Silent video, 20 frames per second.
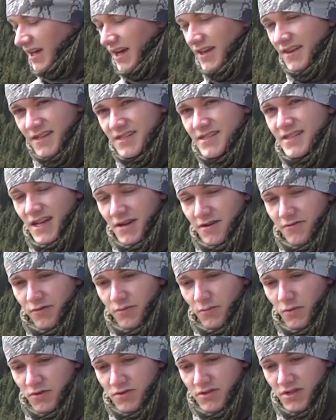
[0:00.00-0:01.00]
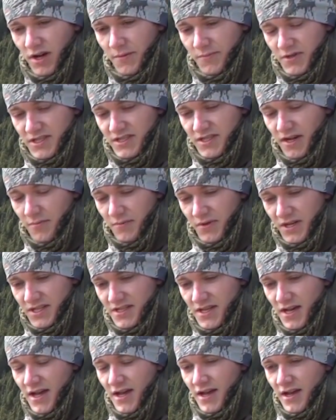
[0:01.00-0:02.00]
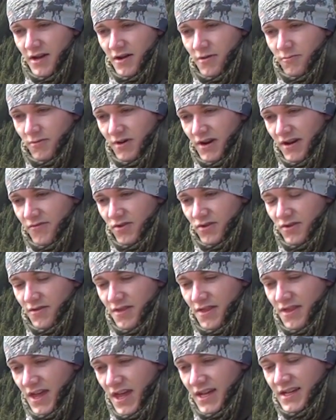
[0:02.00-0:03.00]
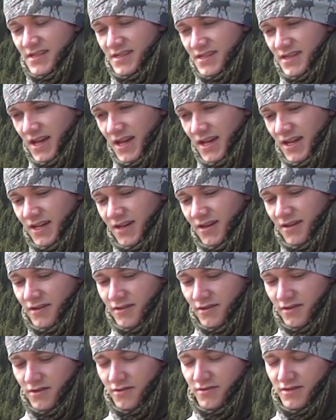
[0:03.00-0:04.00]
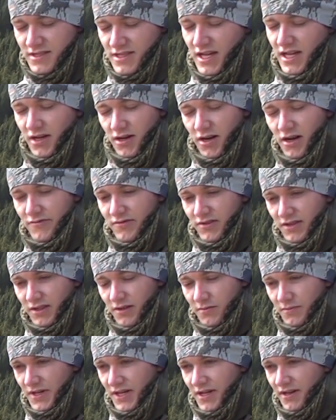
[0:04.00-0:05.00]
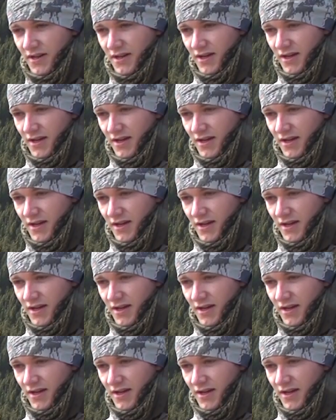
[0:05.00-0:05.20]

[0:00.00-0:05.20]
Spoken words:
And that's standard for most optics companies. Whatever they say, you can take off a little bit.